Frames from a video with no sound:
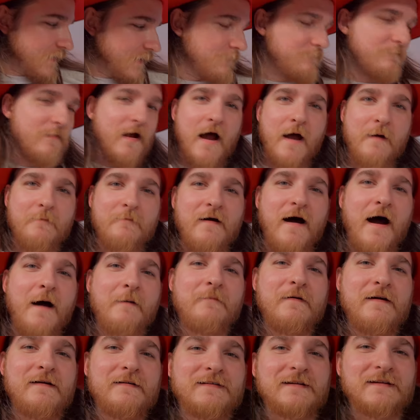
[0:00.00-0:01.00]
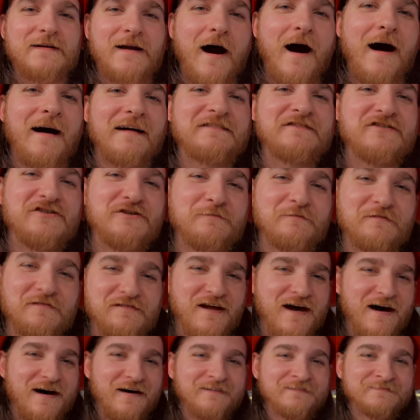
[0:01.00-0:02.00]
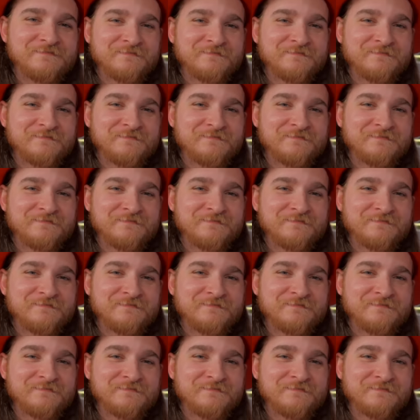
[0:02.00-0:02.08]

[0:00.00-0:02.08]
I'm, not, I'm, I'm into costumes now.